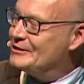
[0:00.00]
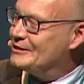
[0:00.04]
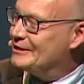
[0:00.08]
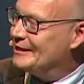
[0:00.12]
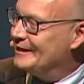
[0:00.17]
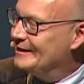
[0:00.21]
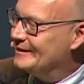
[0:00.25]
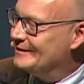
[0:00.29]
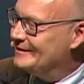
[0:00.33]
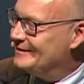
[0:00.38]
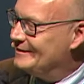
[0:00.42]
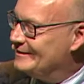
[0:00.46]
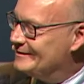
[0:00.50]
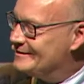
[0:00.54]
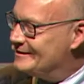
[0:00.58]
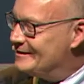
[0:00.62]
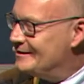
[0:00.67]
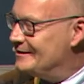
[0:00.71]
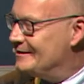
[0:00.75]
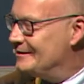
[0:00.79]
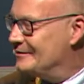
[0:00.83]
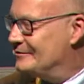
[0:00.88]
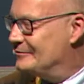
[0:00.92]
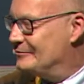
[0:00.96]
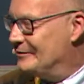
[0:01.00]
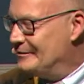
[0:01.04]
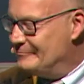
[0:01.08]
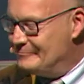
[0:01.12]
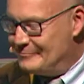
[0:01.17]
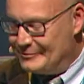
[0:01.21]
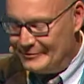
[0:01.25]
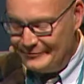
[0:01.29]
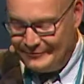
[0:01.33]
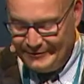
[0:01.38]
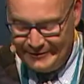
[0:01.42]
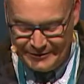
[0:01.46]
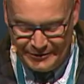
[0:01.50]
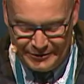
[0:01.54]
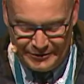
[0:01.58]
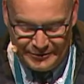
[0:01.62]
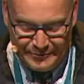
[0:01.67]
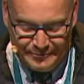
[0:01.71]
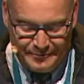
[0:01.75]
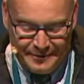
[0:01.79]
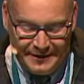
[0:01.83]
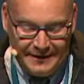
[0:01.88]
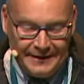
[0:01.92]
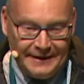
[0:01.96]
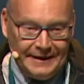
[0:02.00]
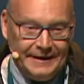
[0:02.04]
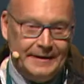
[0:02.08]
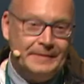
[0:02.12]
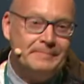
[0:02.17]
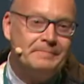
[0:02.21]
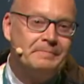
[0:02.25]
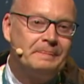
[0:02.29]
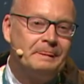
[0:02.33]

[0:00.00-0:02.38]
and it's a great privilege to be here.